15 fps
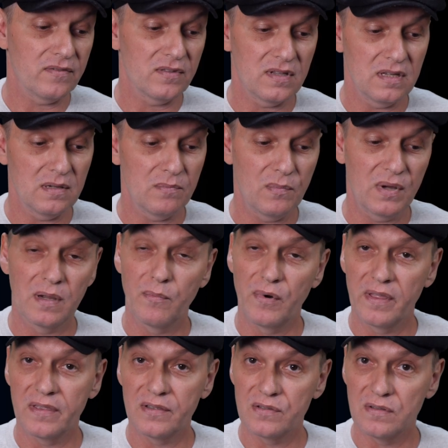the bigger
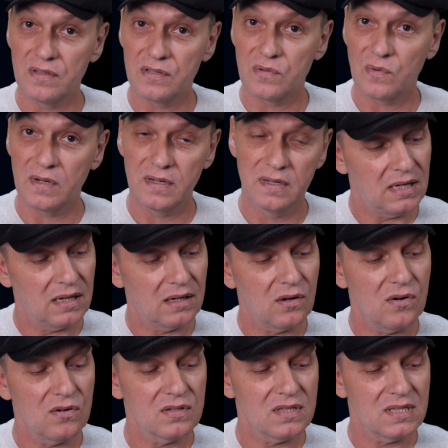brother to this one. I
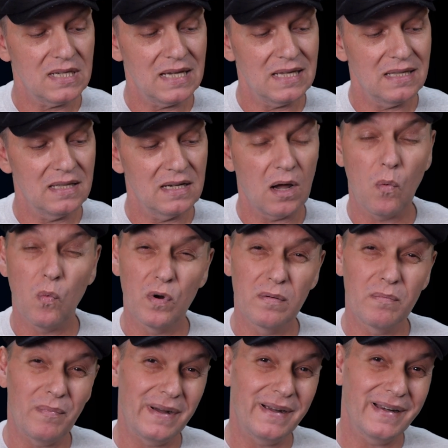can't say that I
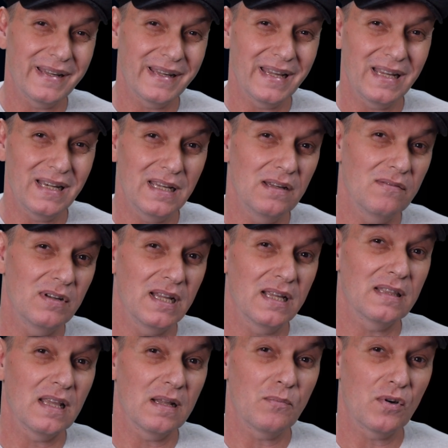wouldn't buy it again even
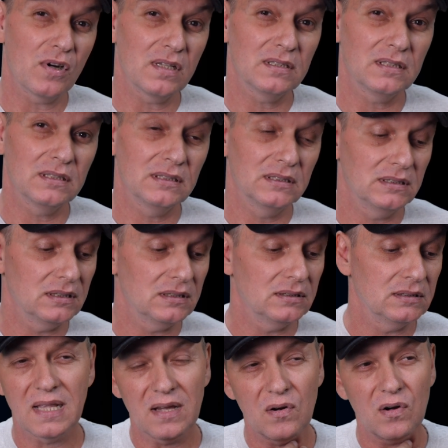at that price.
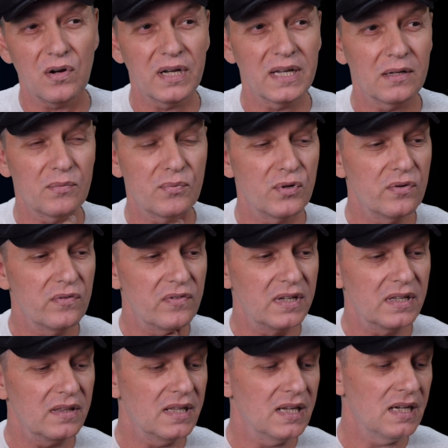They are
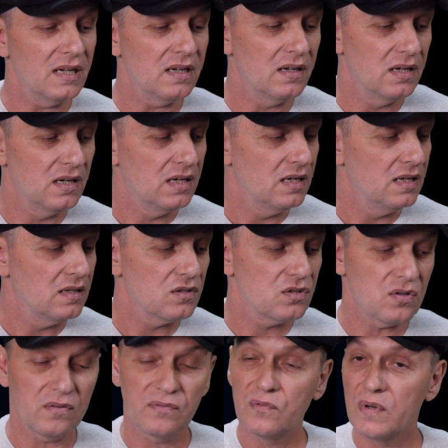improving their
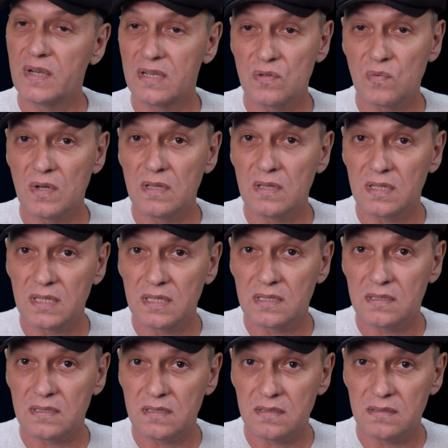software as well.
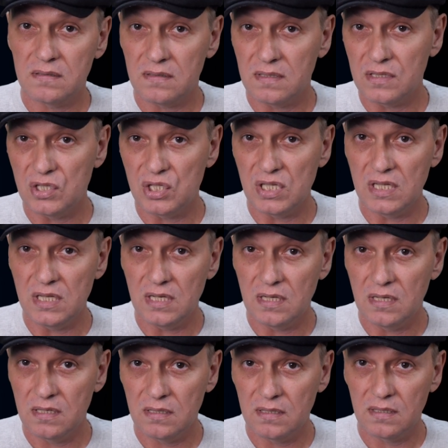It's the G
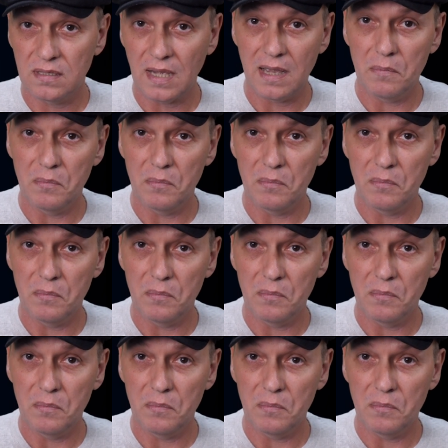Hub